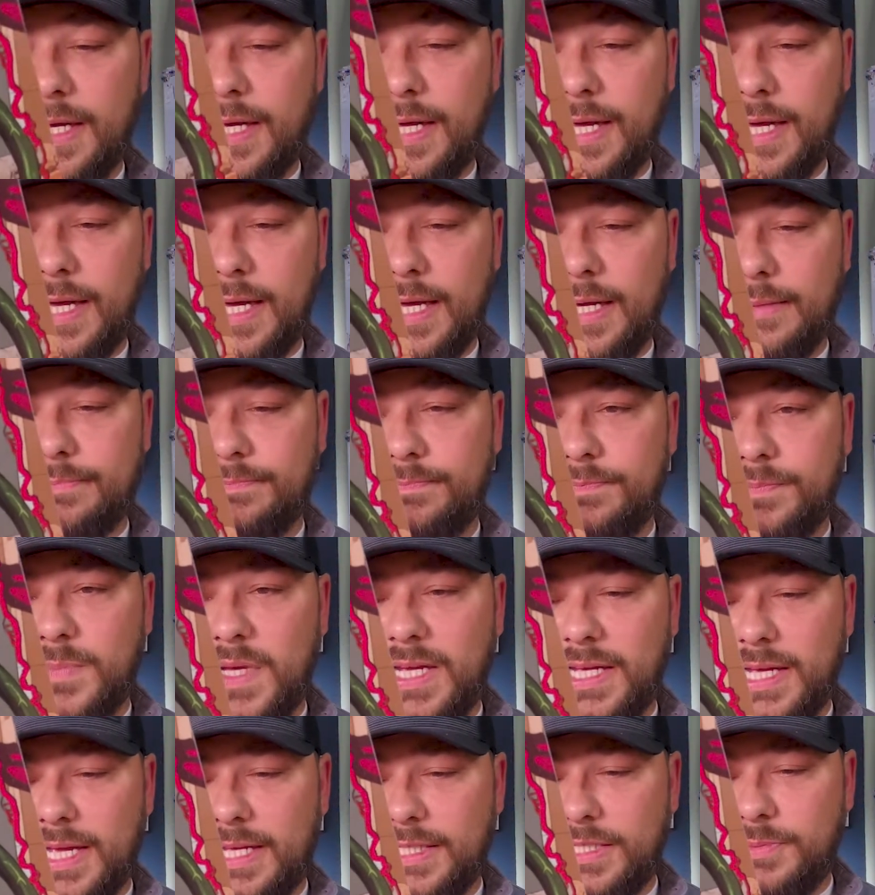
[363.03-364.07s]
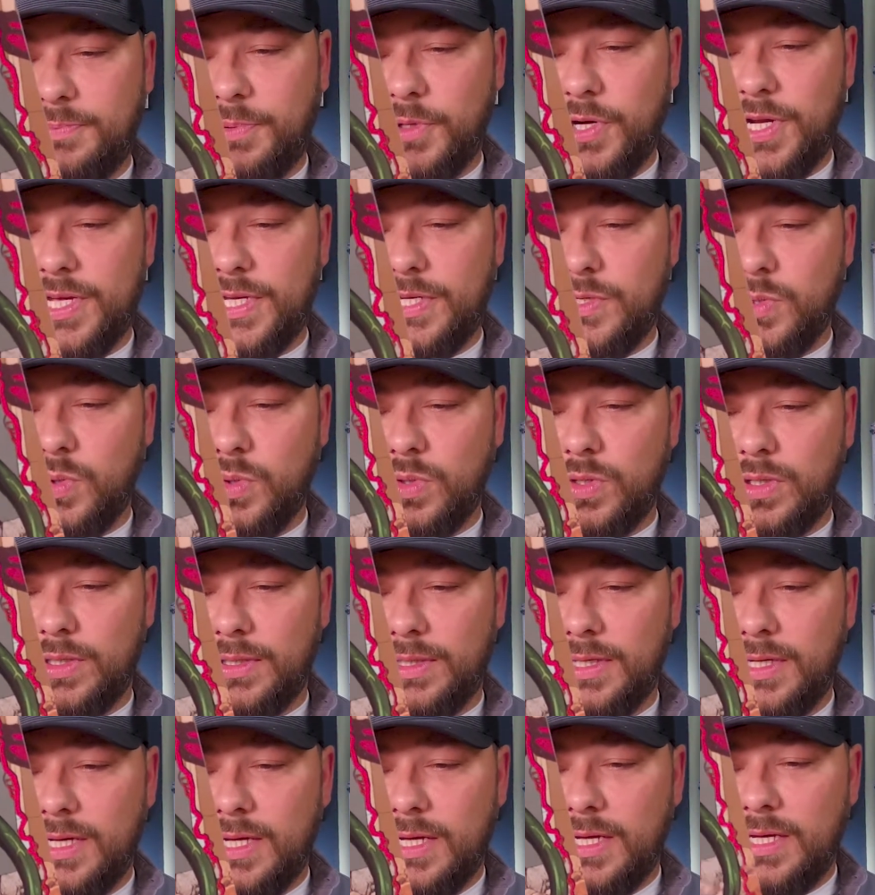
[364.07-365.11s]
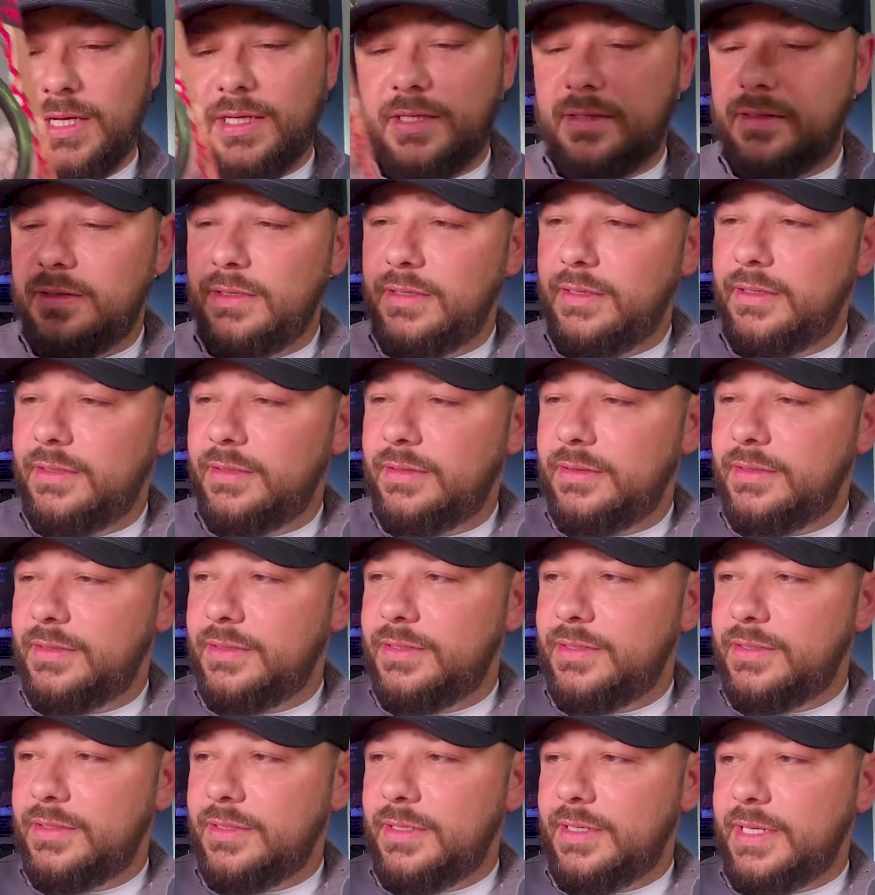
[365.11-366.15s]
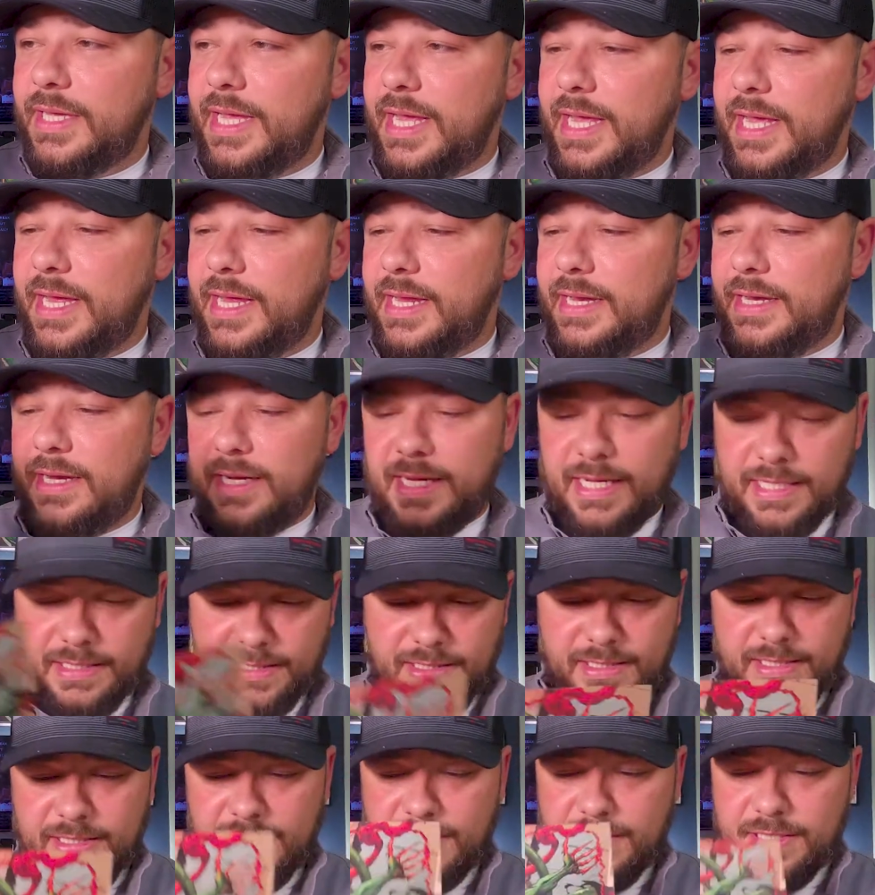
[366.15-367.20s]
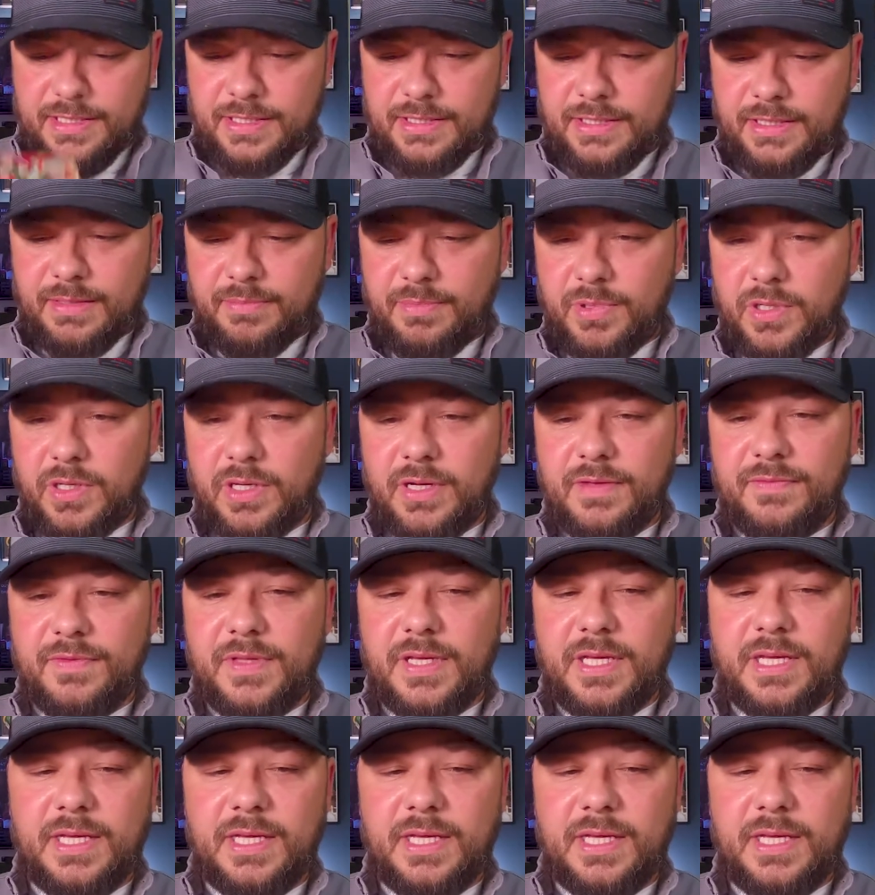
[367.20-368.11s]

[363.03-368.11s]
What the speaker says: It's pretty cool. And I guess this is a part of the...